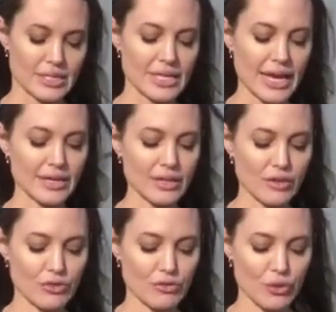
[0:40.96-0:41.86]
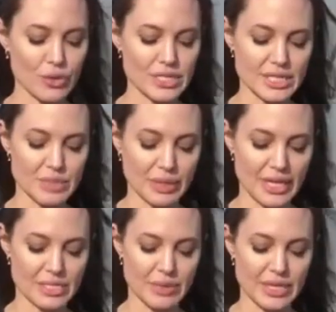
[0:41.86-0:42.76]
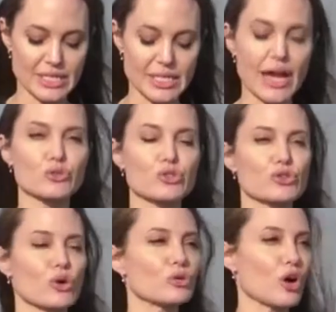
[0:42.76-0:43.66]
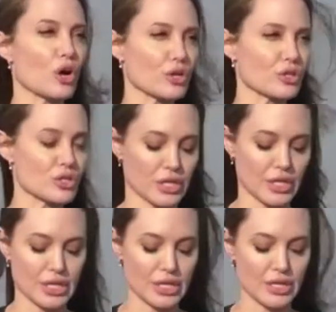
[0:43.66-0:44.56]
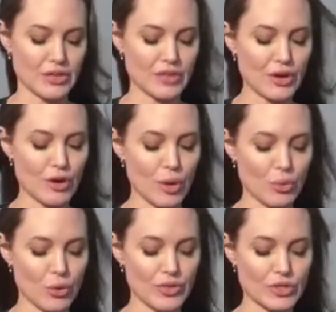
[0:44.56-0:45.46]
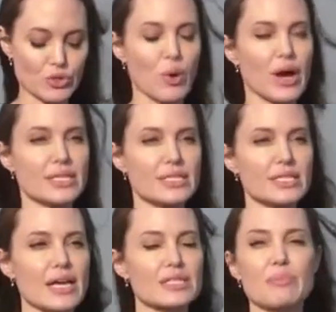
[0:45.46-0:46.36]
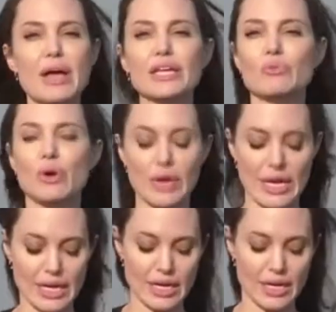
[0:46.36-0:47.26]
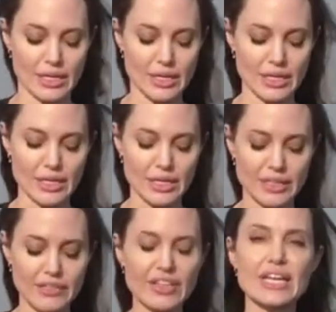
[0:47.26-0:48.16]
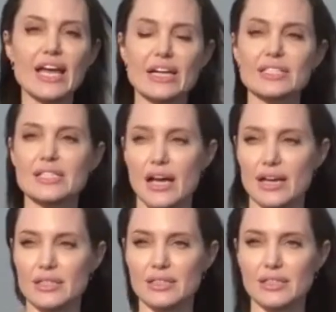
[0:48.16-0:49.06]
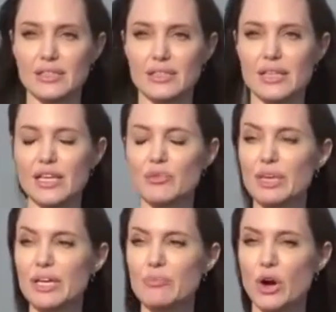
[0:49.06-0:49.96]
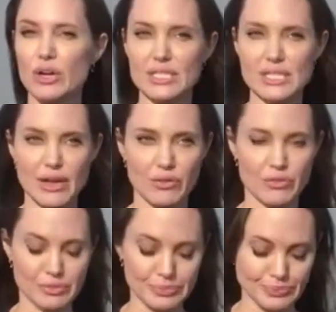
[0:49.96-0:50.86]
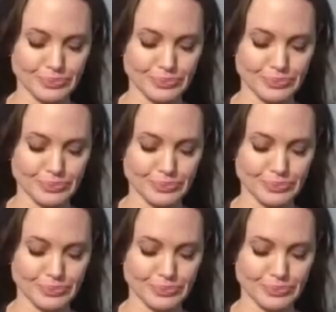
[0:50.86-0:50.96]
The scale of the forced displacement is now so large that there are more than twice as many Rohingya living in exile than in Myanmar itself.